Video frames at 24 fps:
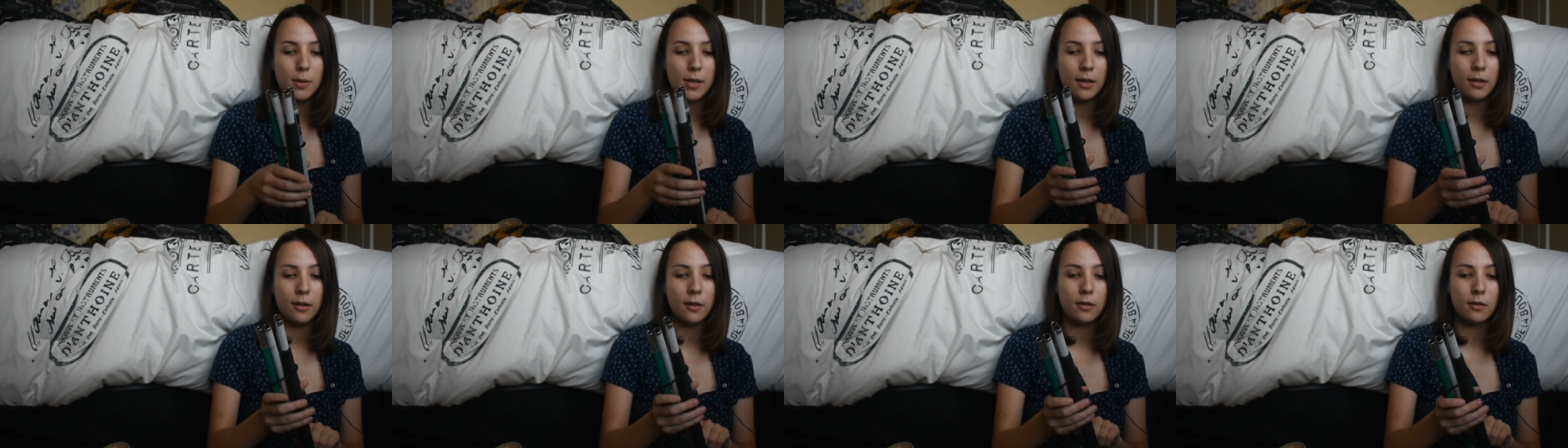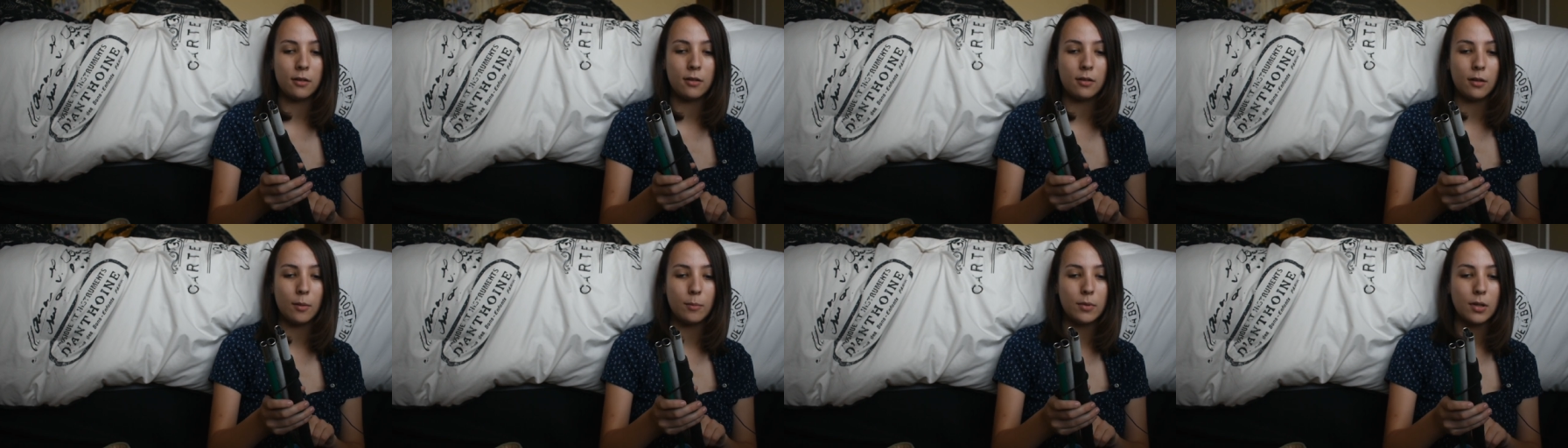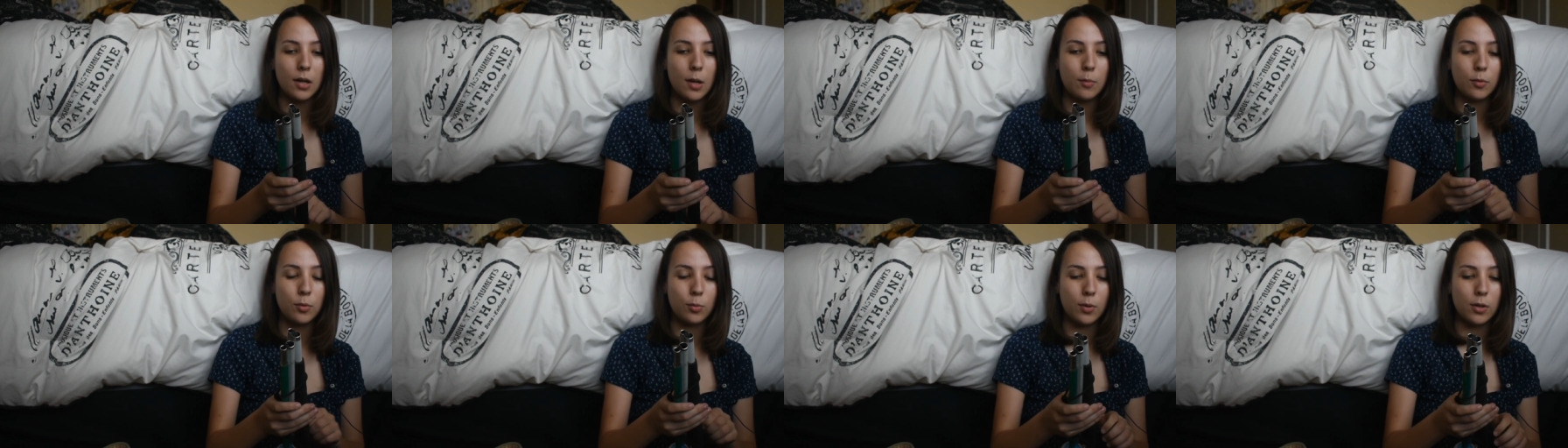because
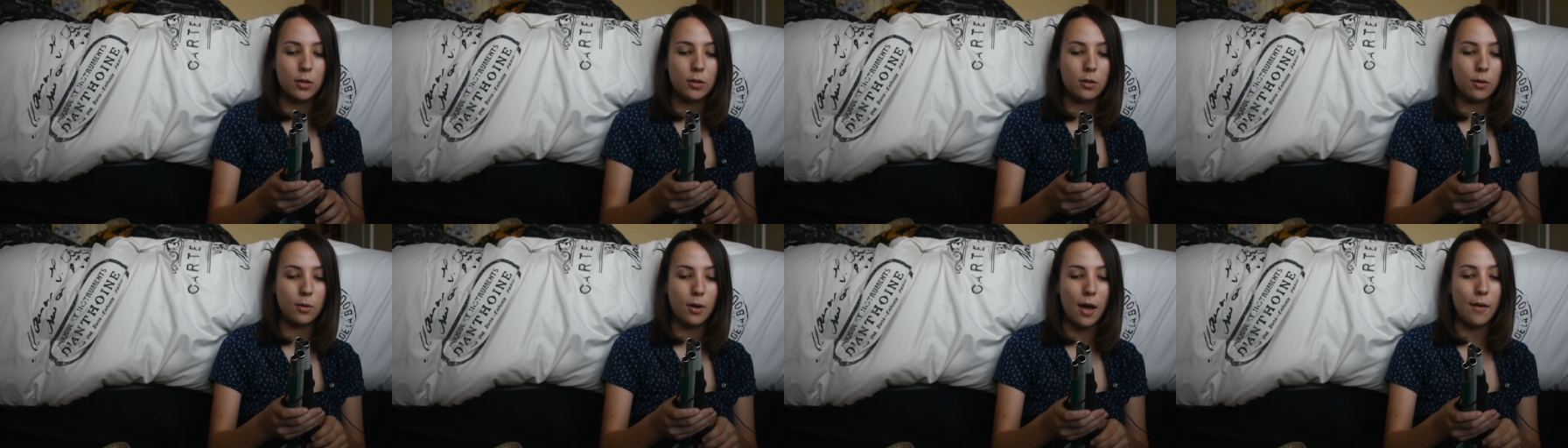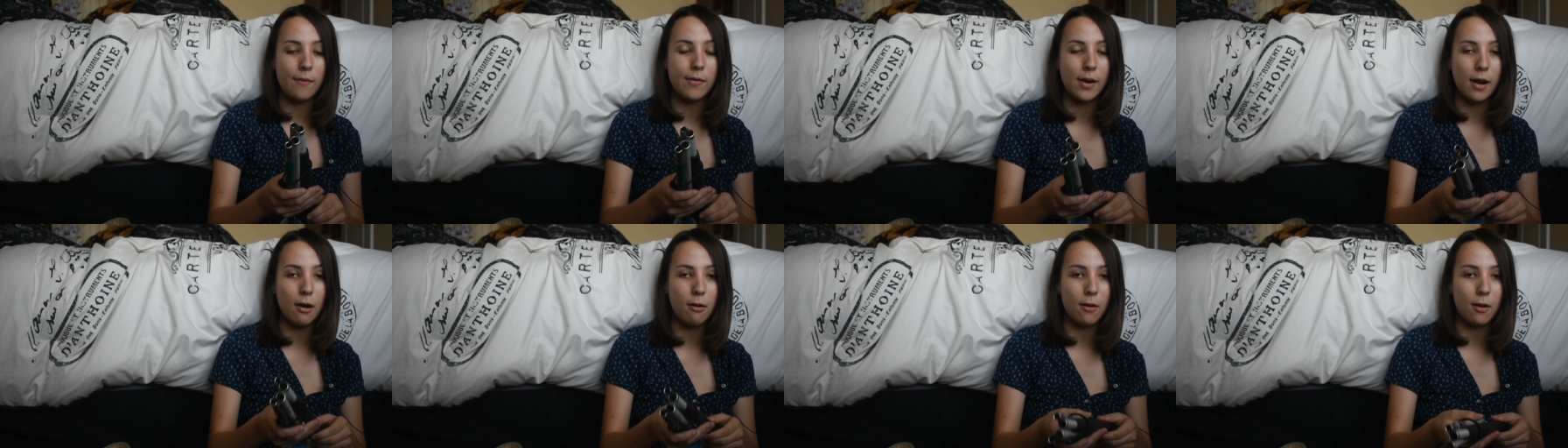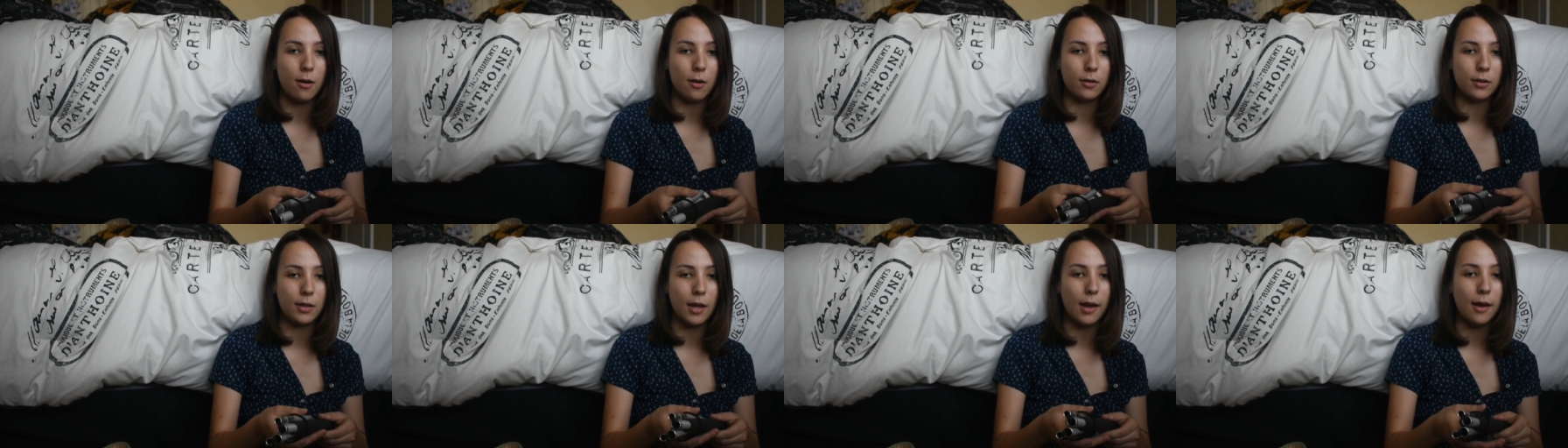sometimes when you have it out
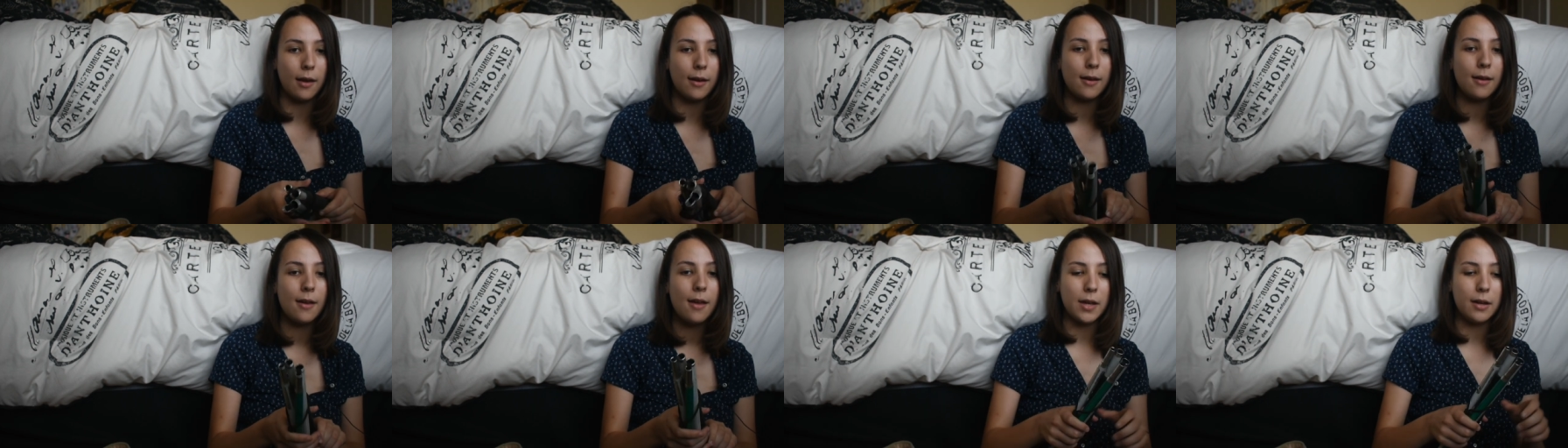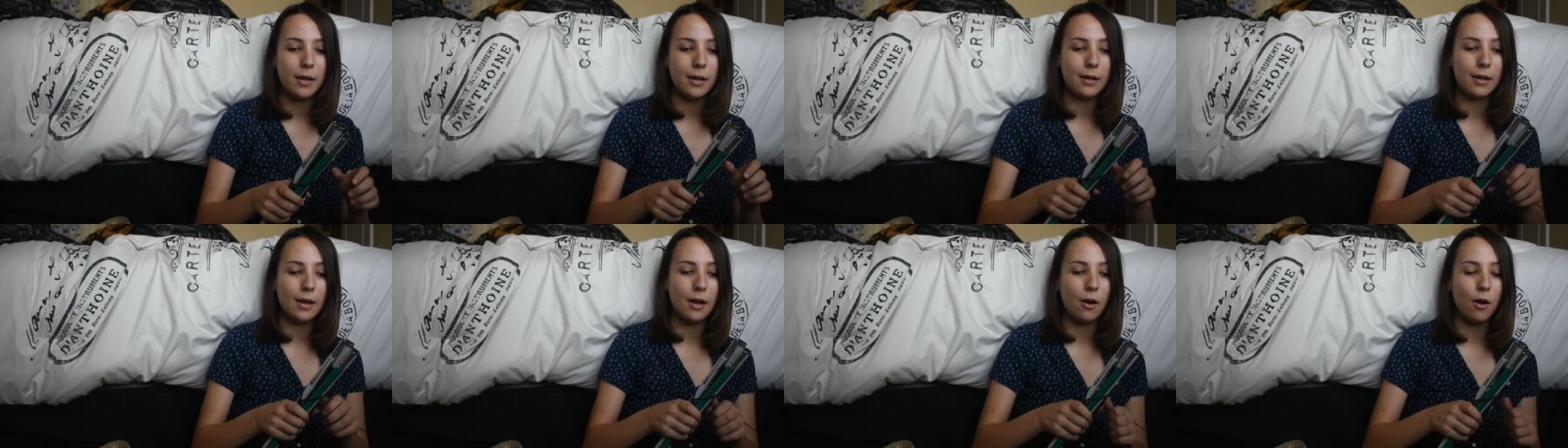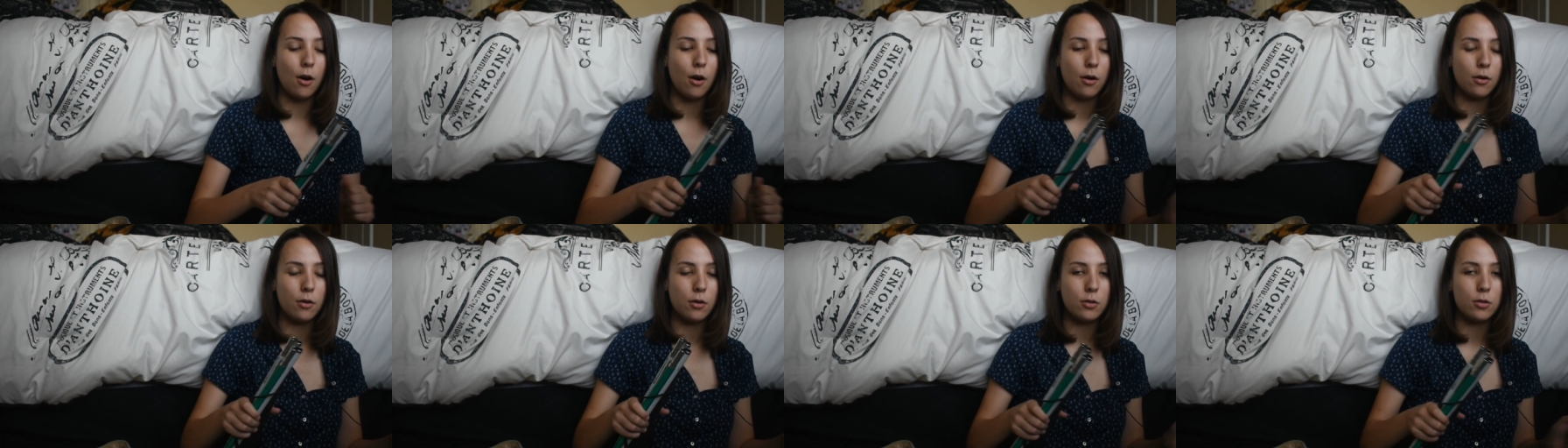all day, they get
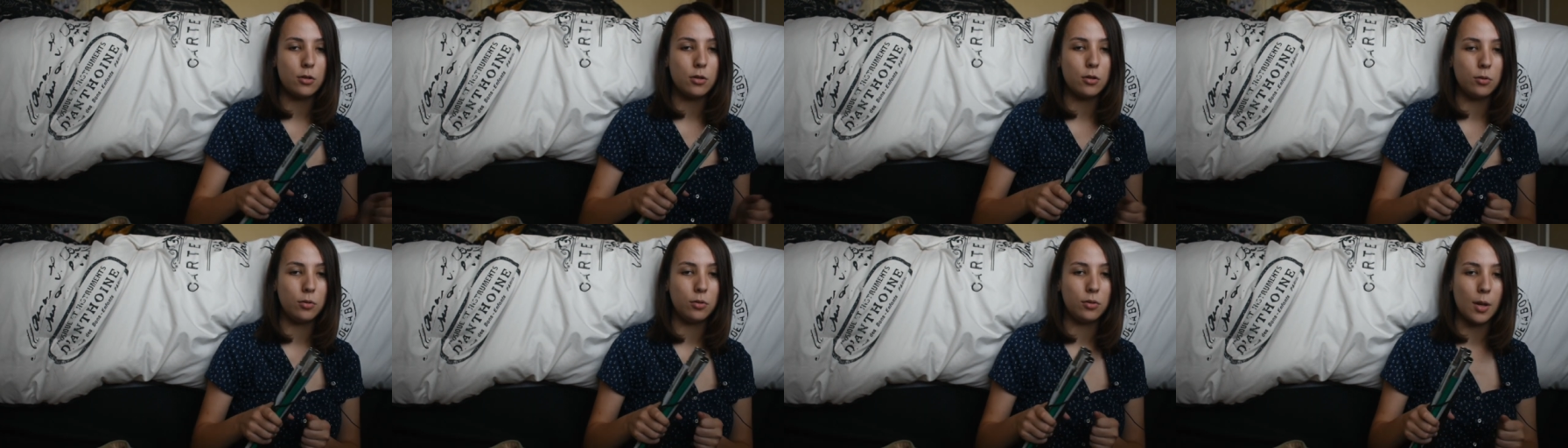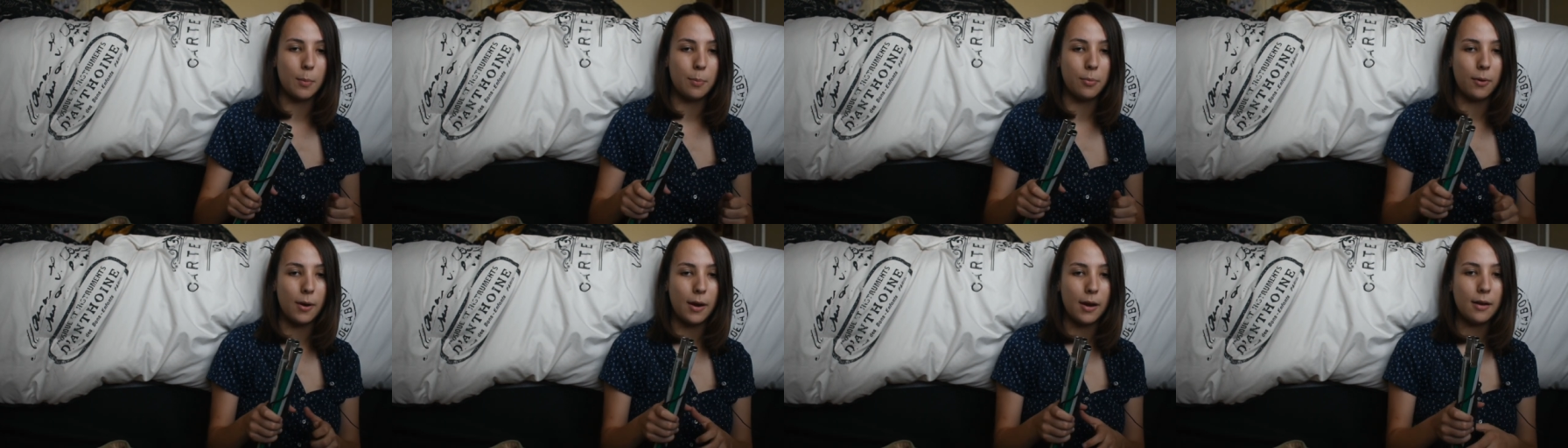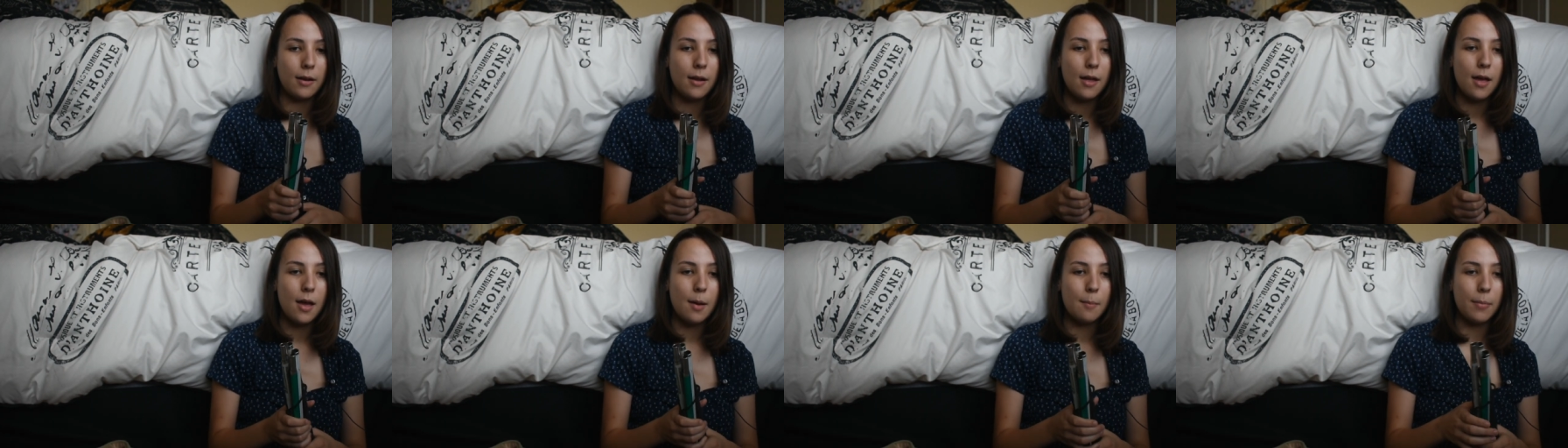harder to separate.